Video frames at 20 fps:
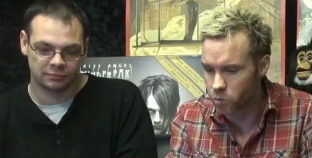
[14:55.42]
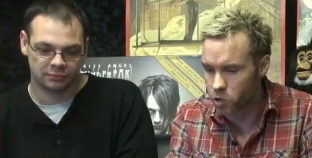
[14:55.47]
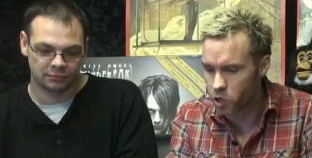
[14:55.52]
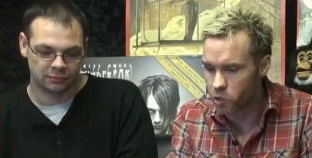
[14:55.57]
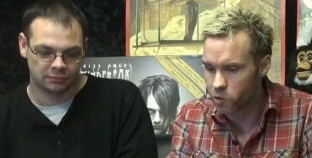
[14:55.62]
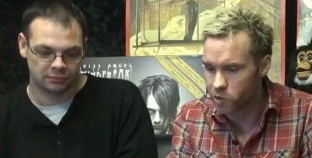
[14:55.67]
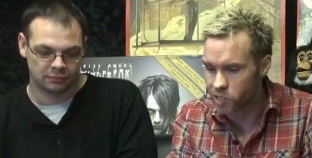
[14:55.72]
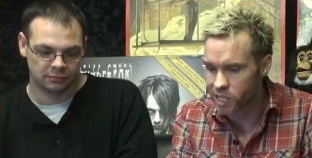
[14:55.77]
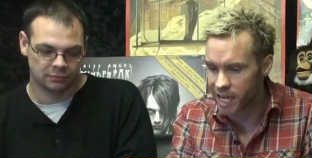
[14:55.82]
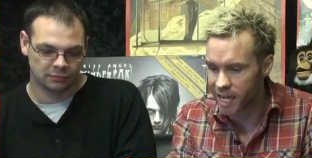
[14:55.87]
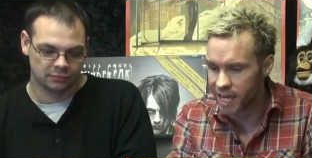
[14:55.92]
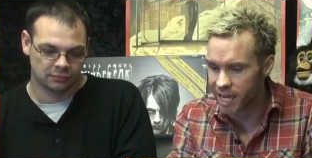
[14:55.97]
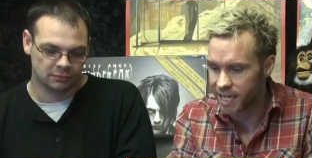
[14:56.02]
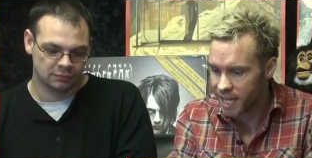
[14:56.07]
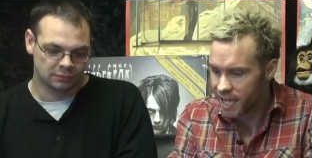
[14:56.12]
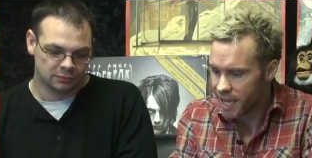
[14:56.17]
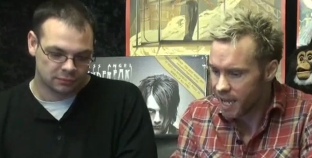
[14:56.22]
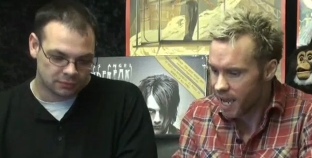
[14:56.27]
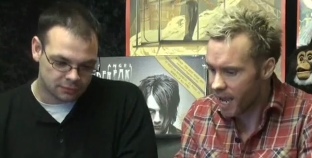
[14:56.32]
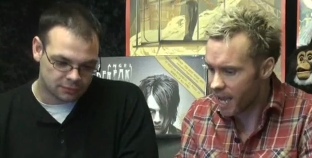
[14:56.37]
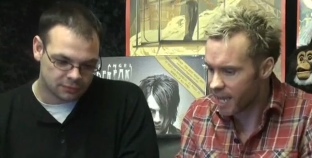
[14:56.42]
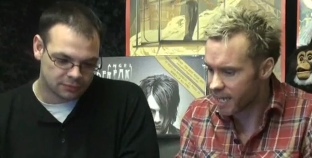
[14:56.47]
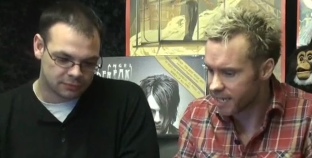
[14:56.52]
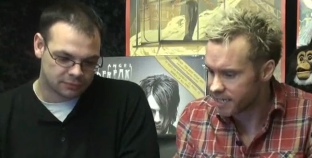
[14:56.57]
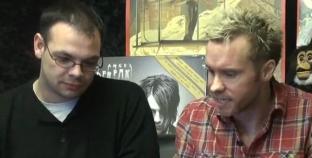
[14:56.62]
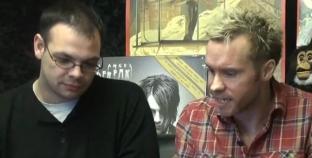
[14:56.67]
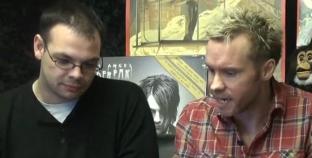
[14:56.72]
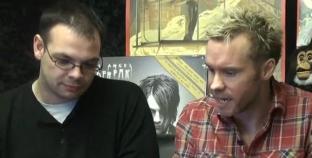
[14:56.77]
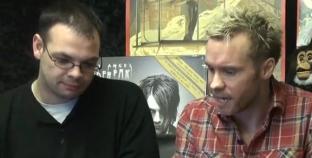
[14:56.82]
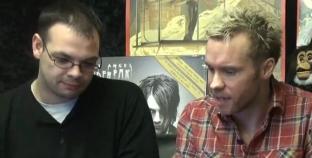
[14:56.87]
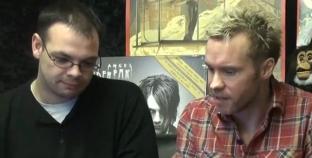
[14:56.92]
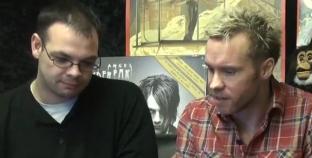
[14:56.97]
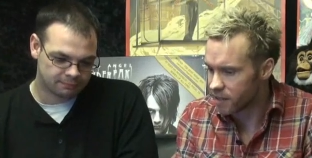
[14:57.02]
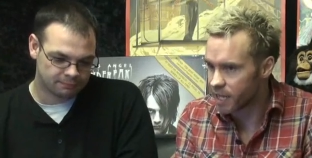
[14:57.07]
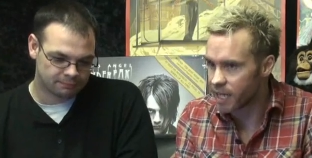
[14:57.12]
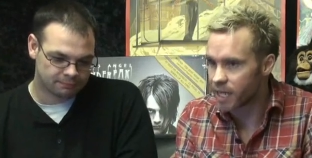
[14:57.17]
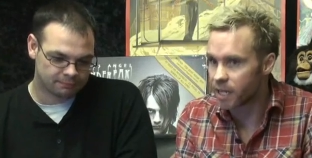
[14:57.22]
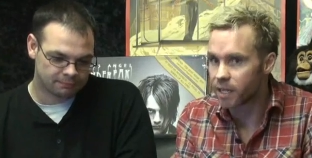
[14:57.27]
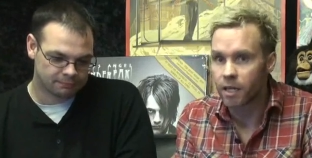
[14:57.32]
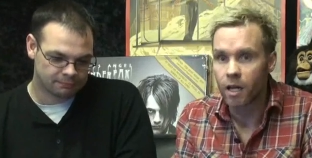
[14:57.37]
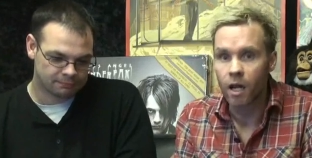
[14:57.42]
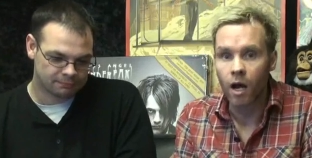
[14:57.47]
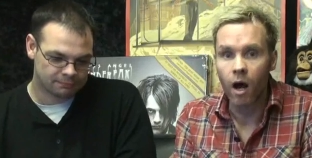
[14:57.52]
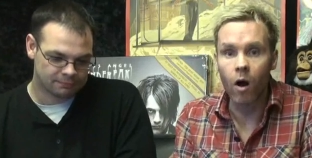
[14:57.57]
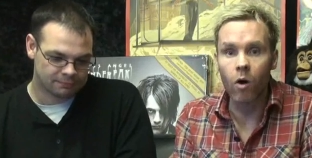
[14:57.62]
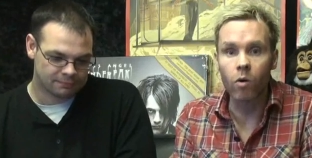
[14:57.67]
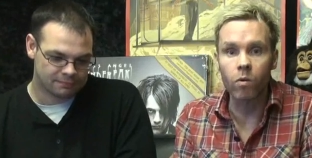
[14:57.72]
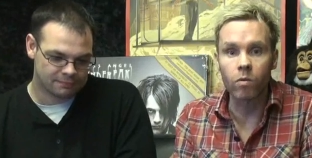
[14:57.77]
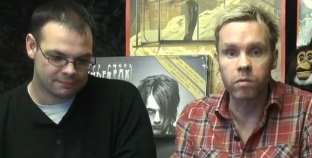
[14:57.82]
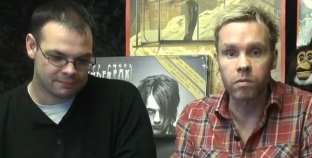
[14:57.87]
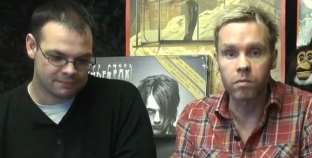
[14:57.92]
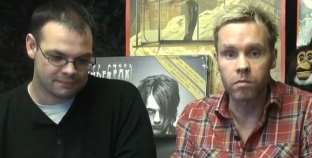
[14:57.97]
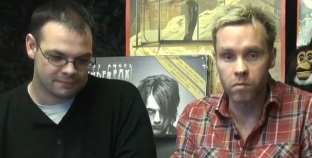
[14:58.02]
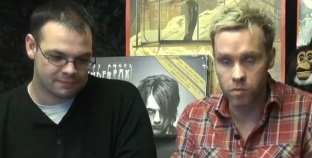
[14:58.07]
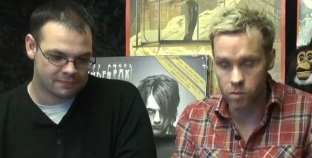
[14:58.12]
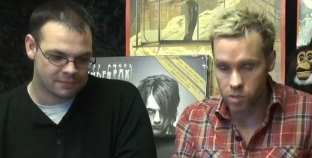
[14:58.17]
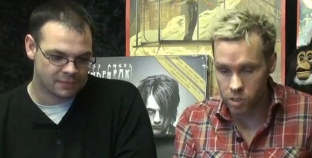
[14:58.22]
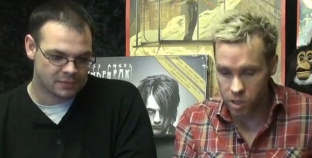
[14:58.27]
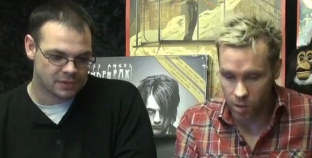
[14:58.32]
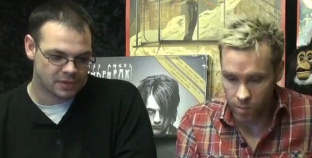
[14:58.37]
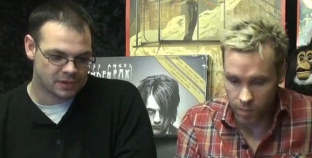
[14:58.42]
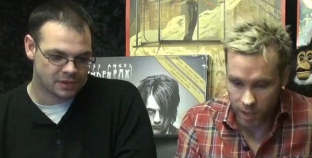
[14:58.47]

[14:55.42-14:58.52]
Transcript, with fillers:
Speaker 1: routine and uh, the... oh, stop